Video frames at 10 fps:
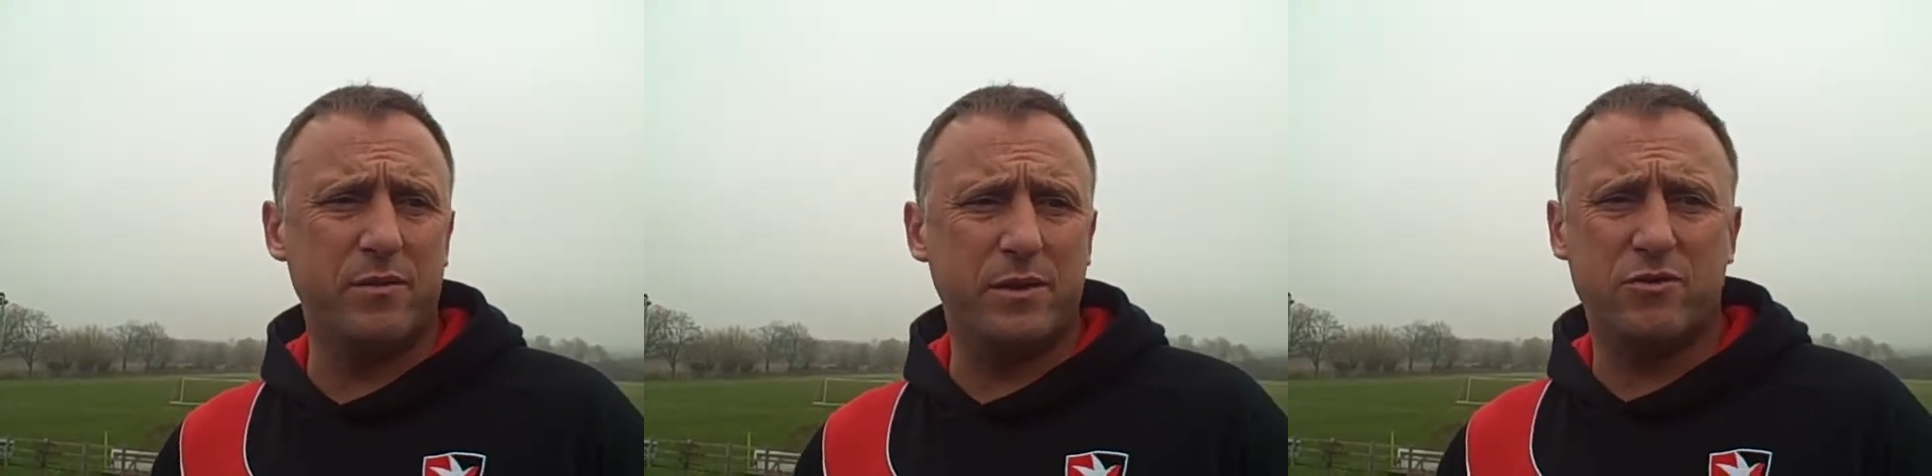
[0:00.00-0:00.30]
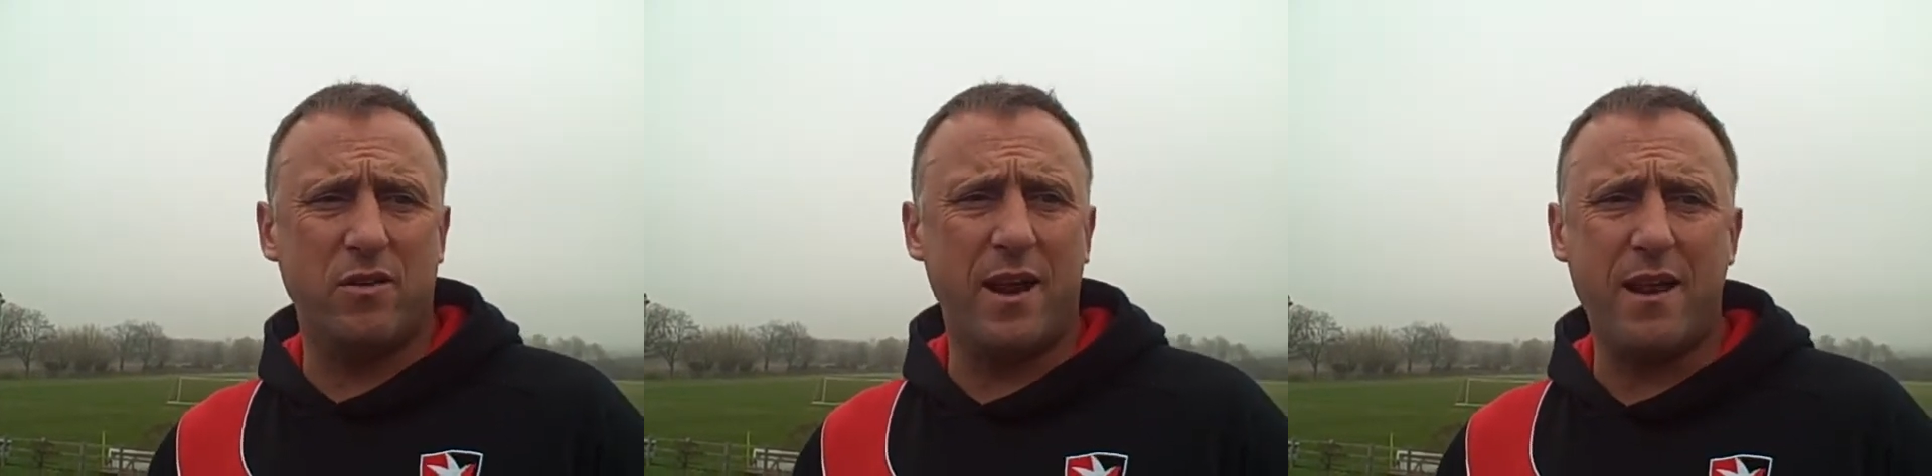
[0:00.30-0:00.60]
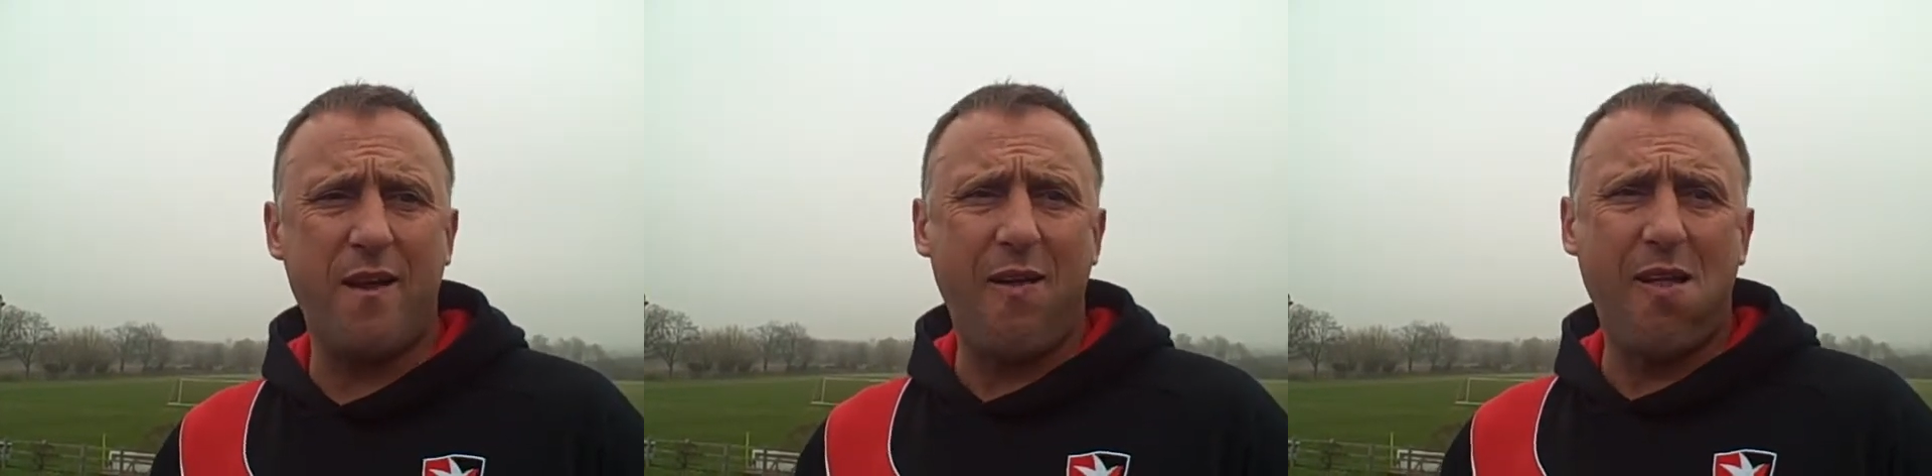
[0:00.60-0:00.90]
We're trying,
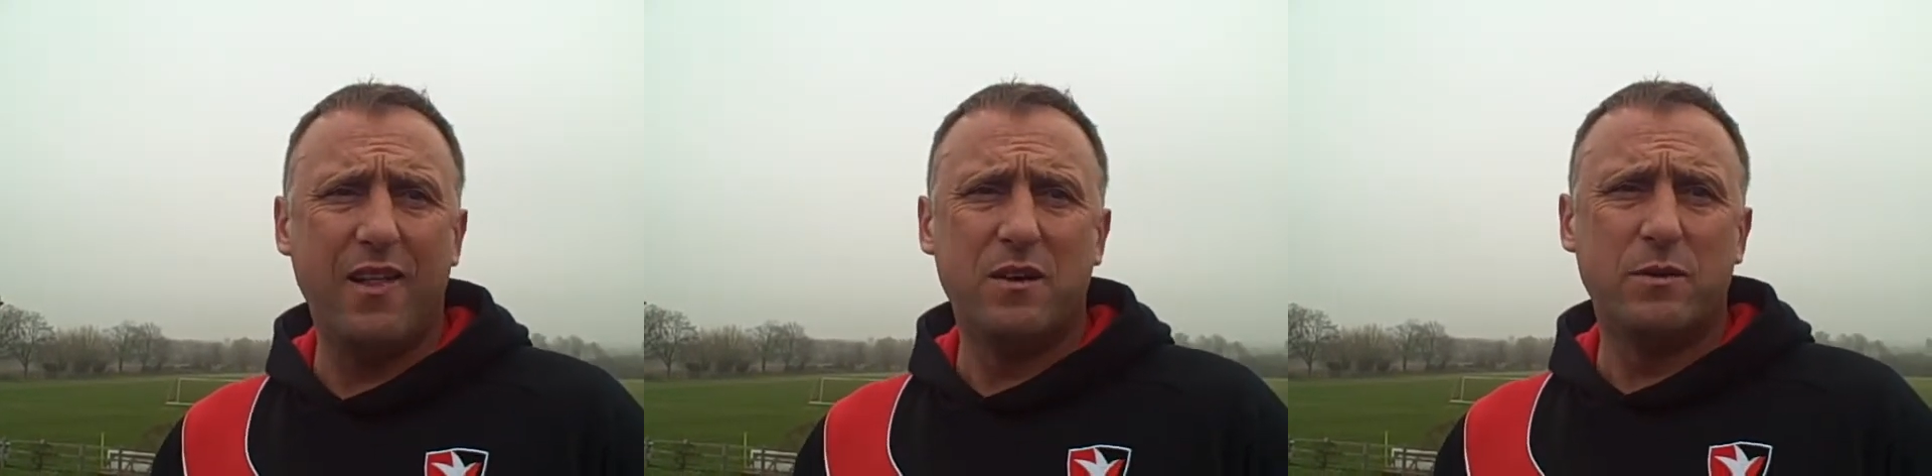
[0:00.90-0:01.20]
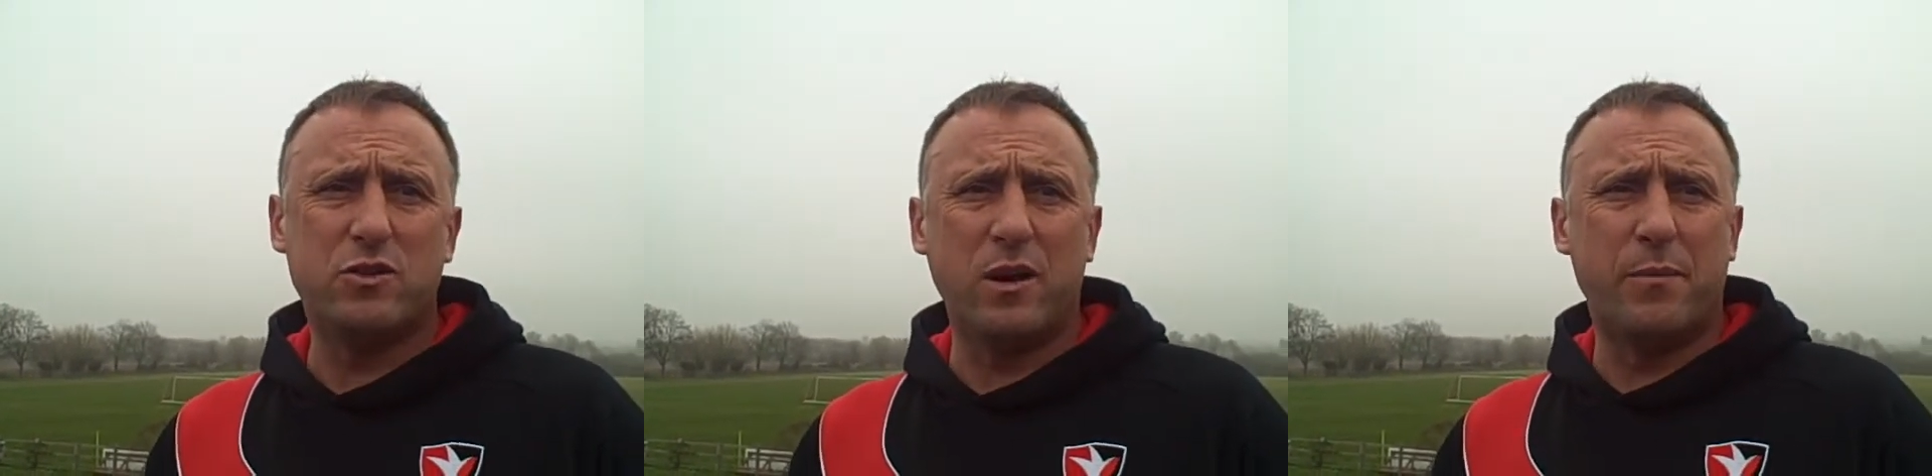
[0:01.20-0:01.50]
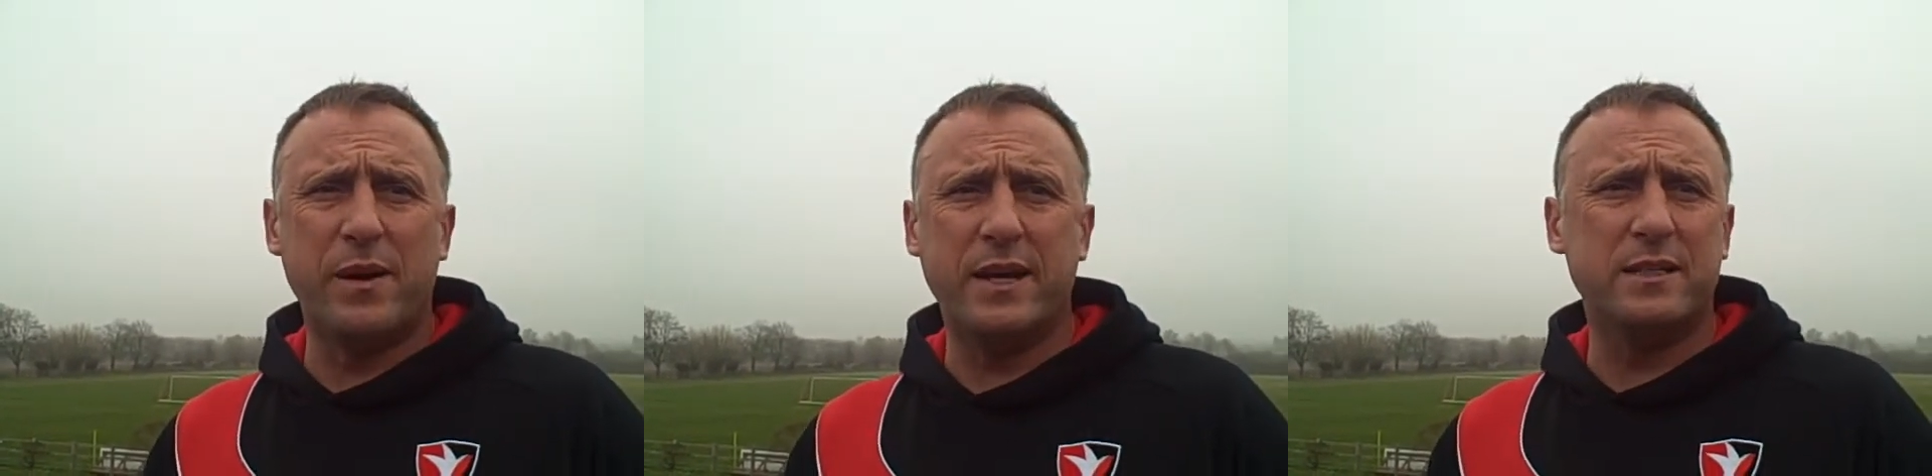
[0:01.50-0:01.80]
we're trying to
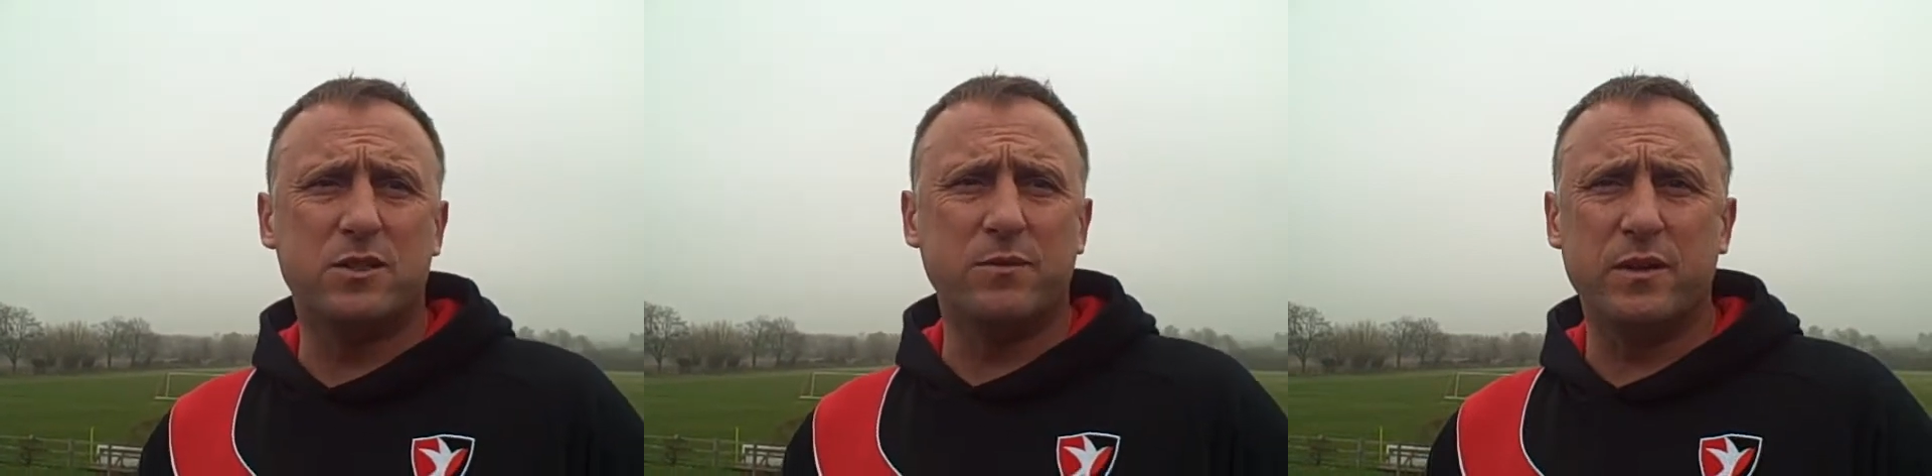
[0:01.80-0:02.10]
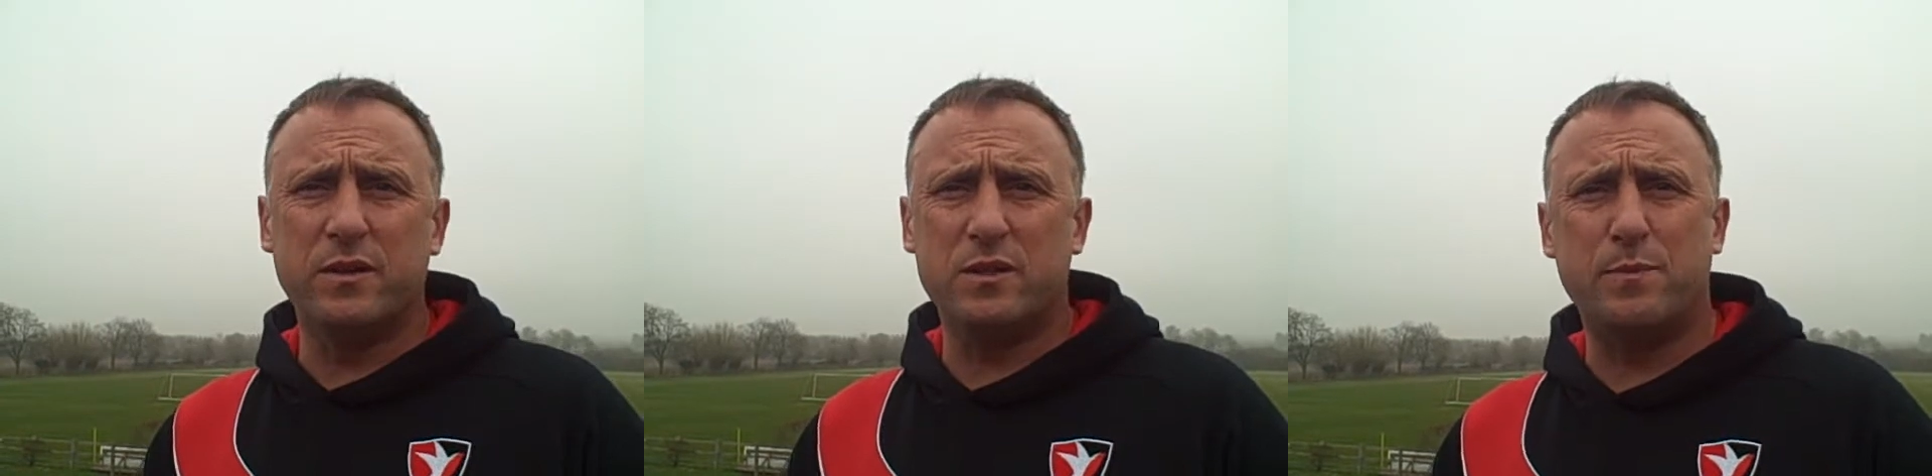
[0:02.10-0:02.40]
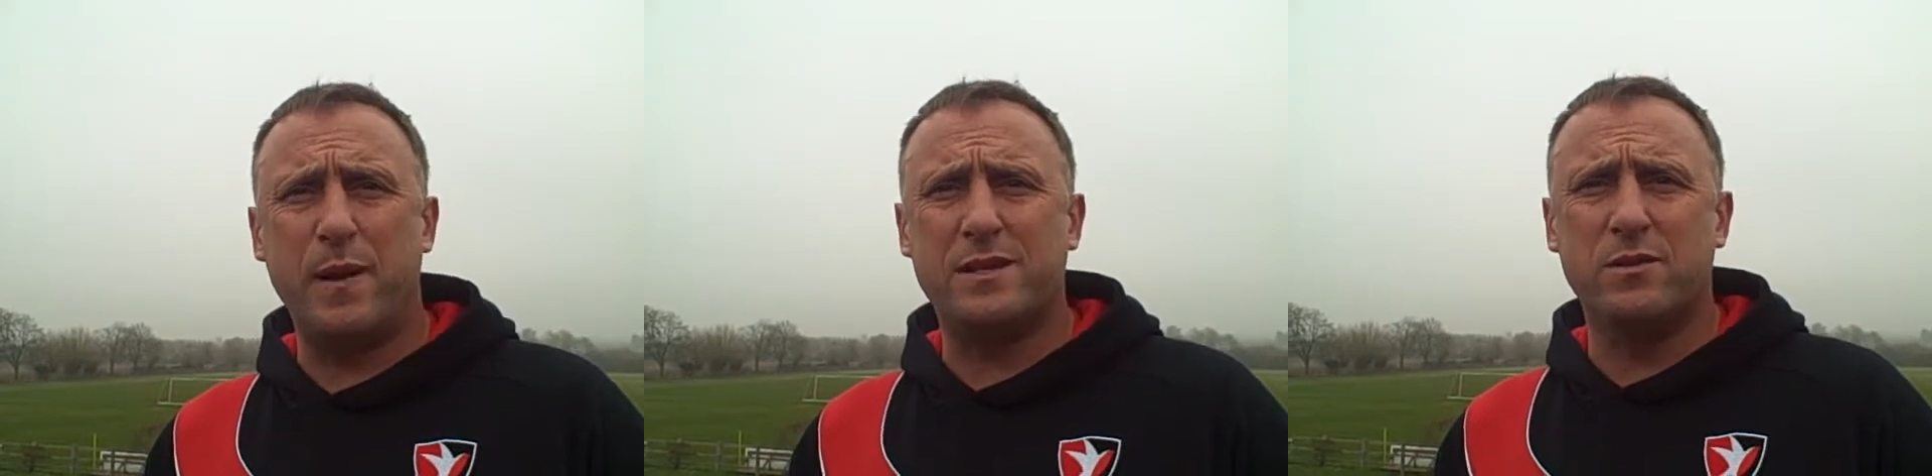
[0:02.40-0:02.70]
bring in something that's
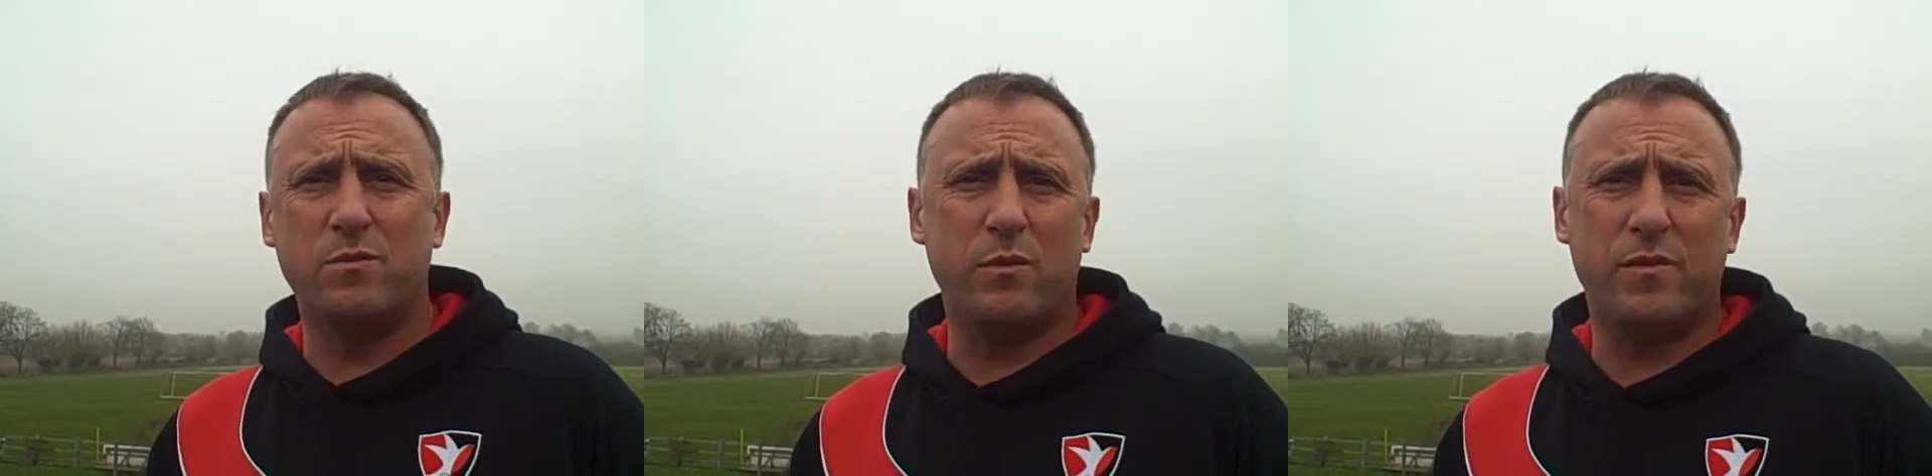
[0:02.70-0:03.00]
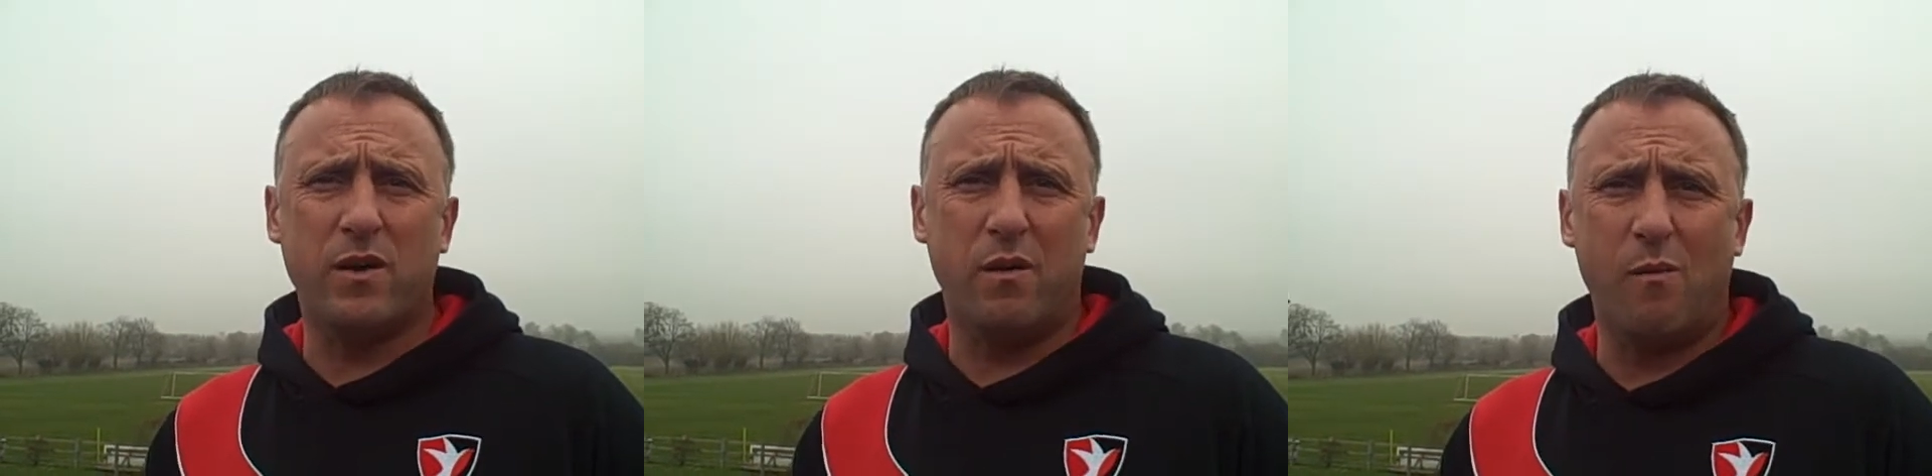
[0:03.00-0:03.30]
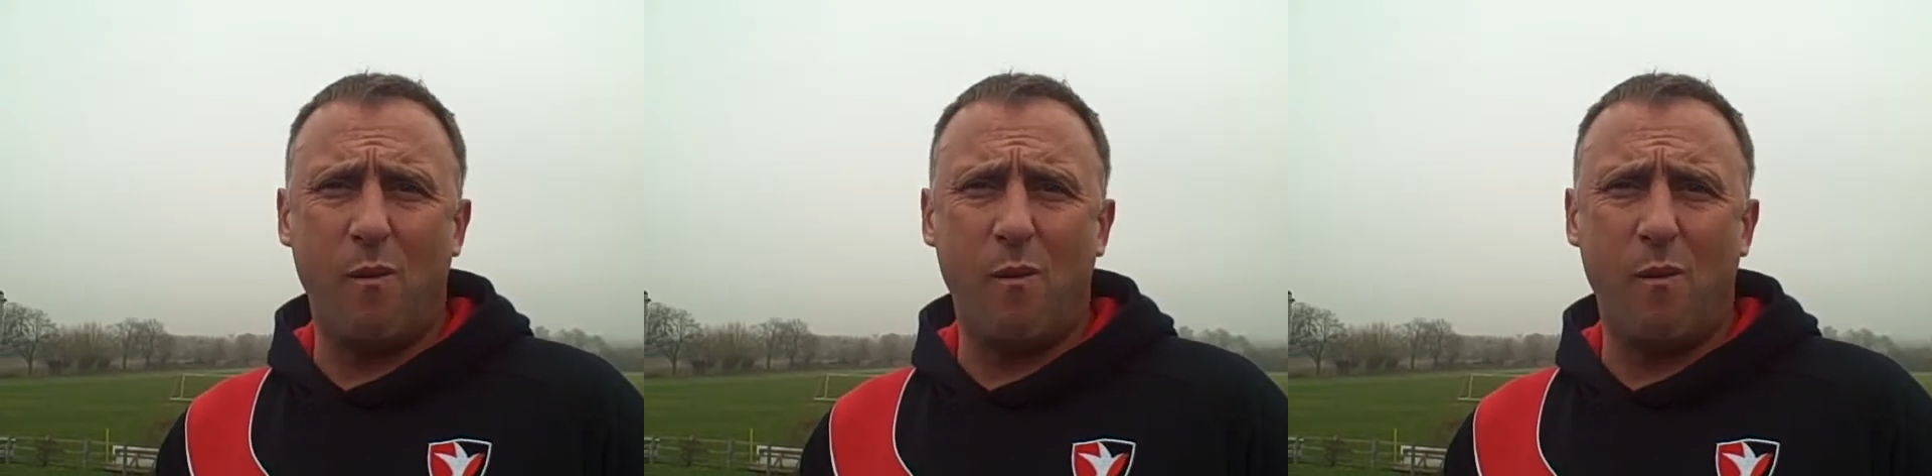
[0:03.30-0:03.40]
better than what we've got